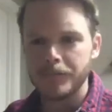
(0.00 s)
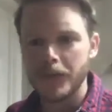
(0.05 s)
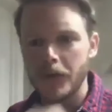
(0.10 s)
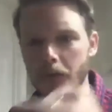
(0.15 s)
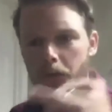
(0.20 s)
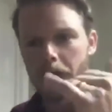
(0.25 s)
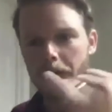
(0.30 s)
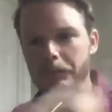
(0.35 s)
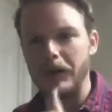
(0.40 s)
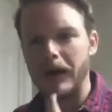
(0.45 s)

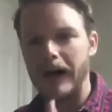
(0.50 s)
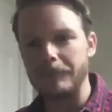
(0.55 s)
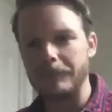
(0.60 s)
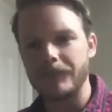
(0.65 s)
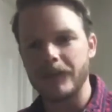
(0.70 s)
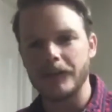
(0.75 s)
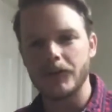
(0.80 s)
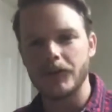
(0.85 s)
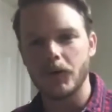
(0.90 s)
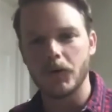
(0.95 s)
We pop the
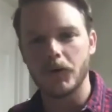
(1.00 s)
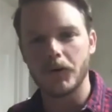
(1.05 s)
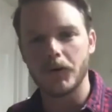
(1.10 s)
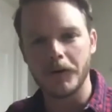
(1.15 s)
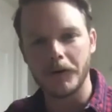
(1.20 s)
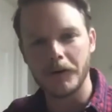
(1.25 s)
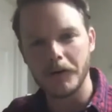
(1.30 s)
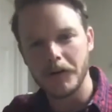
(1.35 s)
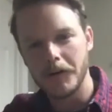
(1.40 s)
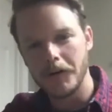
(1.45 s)

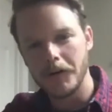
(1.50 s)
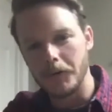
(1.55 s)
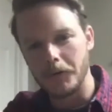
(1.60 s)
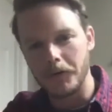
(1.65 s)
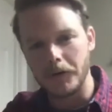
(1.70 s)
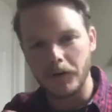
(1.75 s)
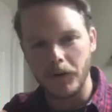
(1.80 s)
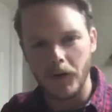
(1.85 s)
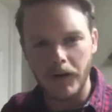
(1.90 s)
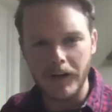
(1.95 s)
door, we
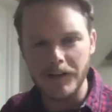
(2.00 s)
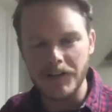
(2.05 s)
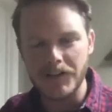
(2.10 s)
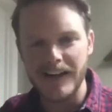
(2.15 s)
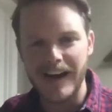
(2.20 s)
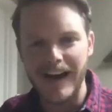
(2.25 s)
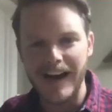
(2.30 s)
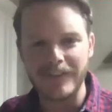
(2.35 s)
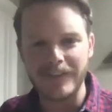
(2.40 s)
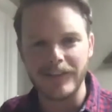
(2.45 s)
look
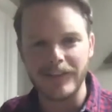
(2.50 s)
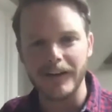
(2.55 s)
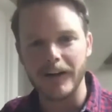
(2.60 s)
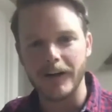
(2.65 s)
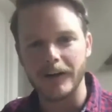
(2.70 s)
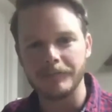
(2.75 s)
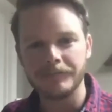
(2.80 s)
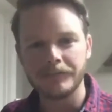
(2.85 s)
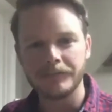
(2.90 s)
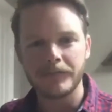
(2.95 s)
inside
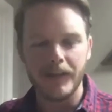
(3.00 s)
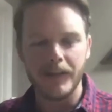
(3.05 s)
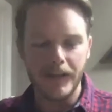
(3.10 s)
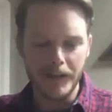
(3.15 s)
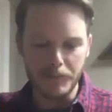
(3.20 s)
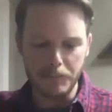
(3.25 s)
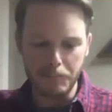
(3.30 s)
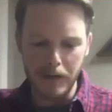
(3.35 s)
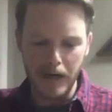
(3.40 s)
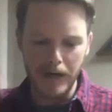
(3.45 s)
there. He's
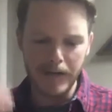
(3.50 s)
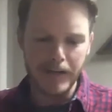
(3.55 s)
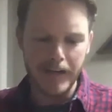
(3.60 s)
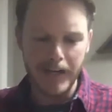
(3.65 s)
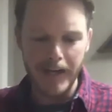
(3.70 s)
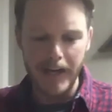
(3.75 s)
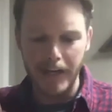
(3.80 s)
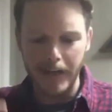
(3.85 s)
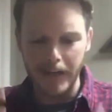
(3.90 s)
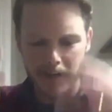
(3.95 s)
butt
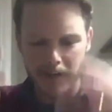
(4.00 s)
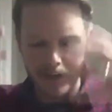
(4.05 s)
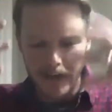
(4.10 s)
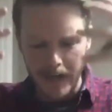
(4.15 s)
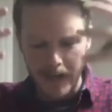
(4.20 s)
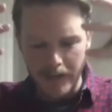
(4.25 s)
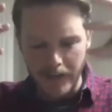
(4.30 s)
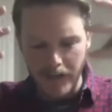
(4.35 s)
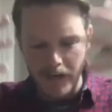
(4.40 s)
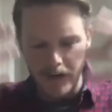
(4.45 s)
naked,
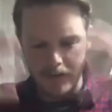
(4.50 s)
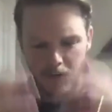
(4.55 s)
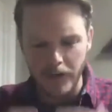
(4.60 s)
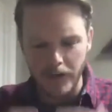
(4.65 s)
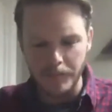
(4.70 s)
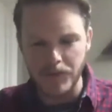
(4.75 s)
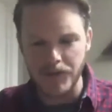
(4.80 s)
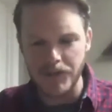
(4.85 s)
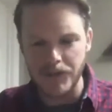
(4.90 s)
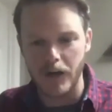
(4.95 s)
had covered
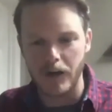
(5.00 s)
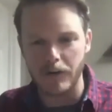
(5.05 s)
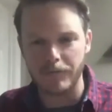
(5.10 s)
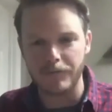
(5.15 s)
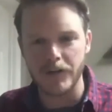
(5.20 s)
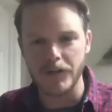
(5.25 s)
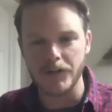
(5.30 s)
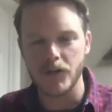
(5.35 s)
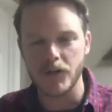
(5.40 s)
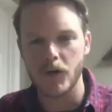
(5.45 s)
himself in
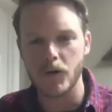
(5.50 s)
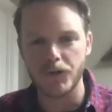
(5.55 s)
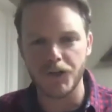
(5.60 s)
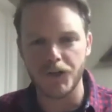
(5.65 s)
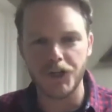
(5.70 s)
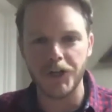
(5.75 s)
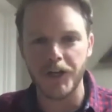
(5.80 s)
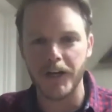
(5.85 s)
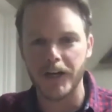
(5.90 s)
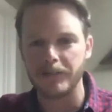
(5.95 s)
his own
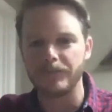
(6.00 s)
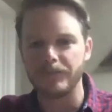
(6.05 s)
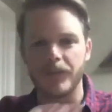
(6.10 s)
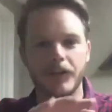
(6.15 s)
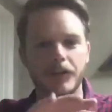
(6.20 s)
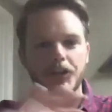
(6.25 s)
shit. There's